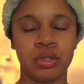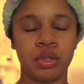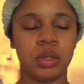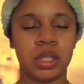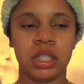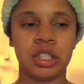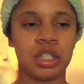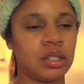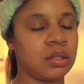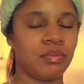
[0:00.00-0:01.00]
so good,
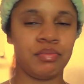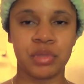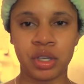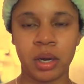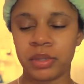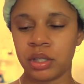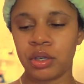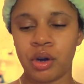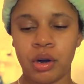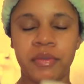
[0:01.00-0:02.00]
just tops it
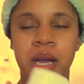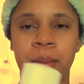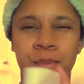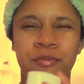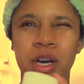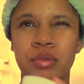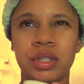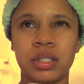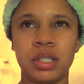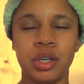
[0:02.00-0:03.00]
off. I found
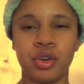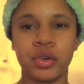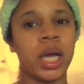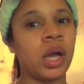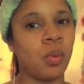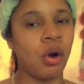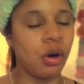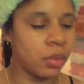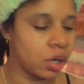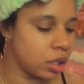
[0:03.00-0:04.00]
this deodorant at
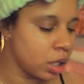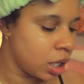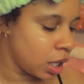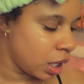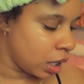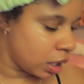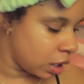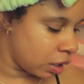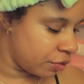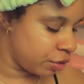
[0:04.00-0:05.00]
Walmart
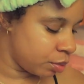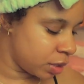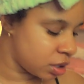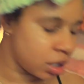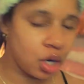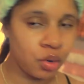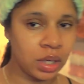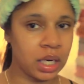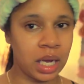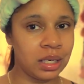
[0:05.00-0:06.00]
a few months ago
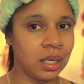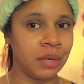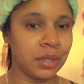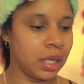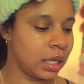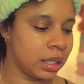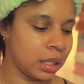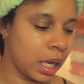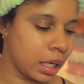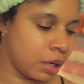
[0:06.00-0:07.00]
and I love it. I did
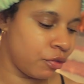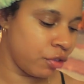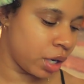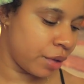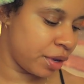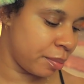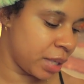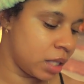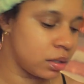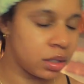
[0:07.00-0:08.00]
not get rid of it
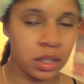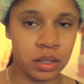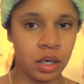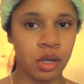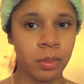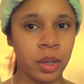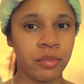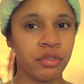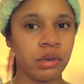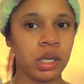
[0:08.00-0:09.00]
because it's aluminum
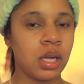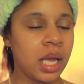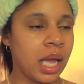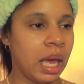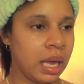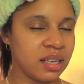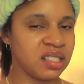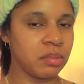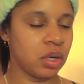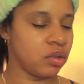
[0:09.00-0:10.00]
free and it
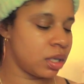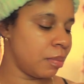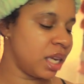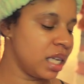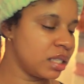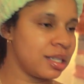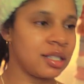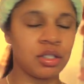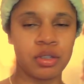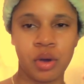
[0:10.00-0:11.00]
smells amazing.
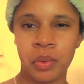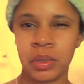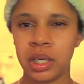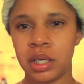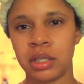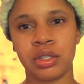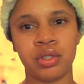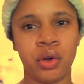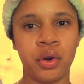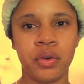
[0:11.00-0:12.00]
So I wanted a
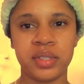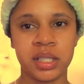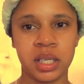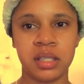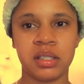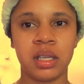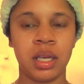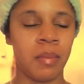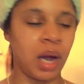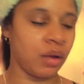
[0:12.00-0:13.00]
soft scent
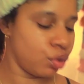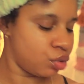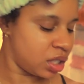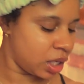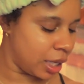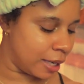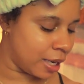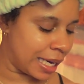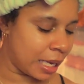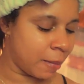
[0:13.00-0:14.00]
in my routine,
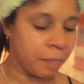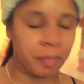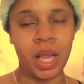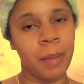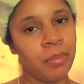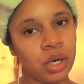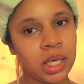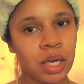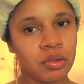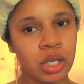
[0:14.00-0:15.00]
and
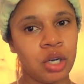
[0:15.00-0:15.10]
pulling out the